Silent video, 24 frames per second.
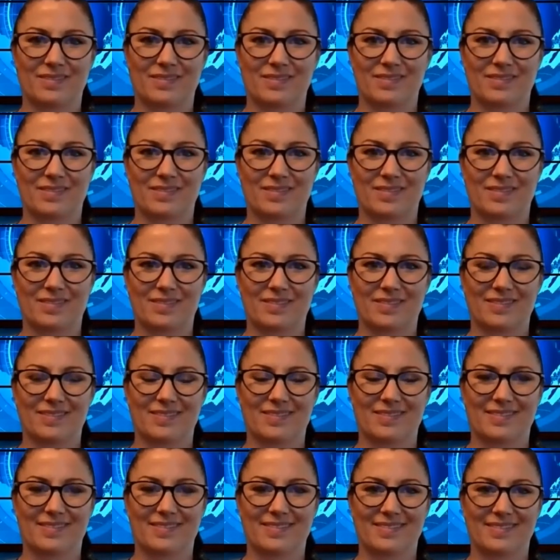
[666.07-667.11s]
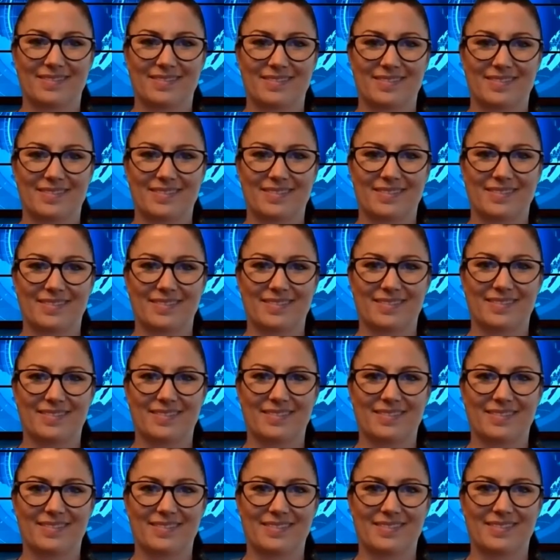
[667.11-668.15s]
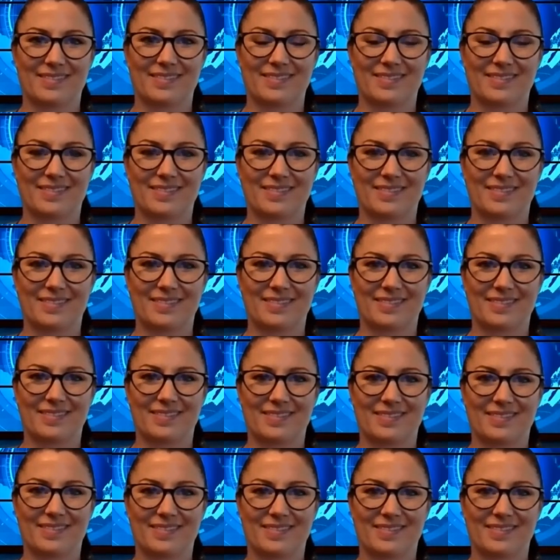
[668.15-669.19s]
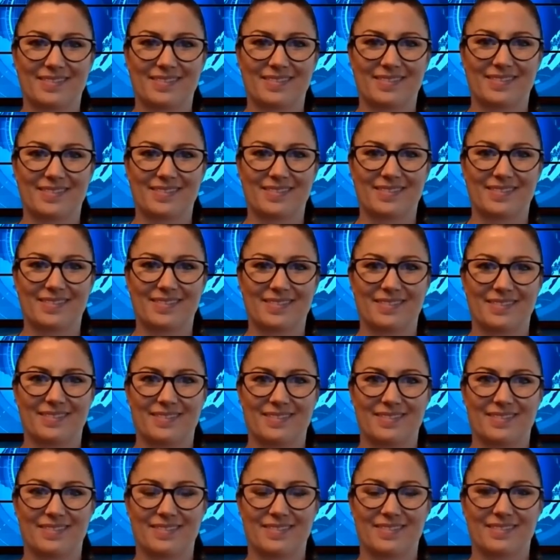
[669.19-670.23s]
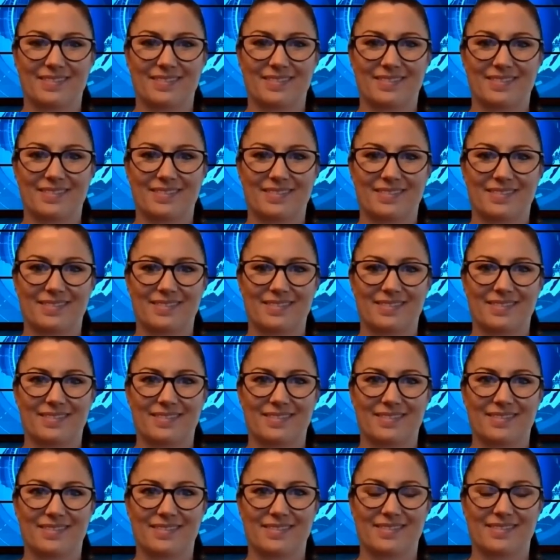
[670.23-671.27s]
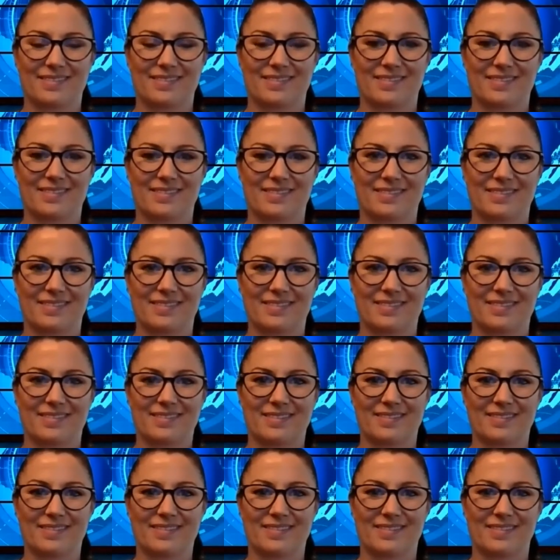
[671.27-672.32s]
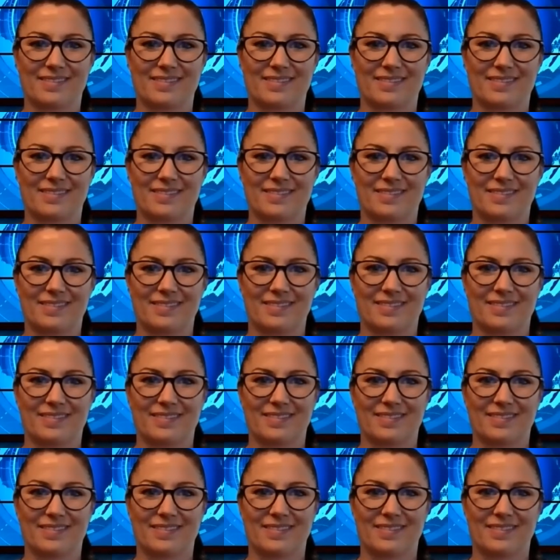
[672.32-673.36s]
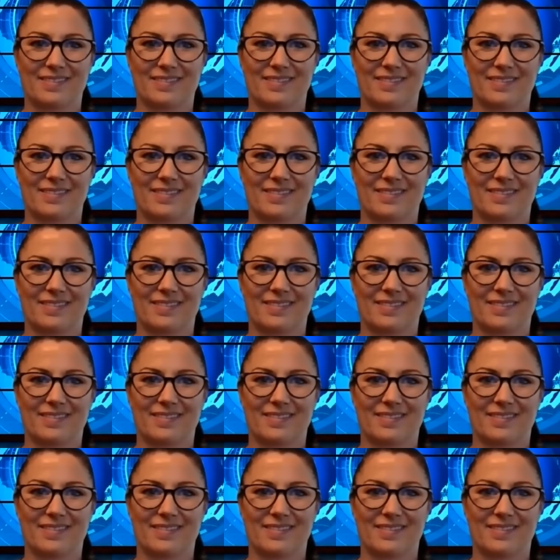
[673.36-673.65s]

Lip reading: No words are spoken by the person on screen.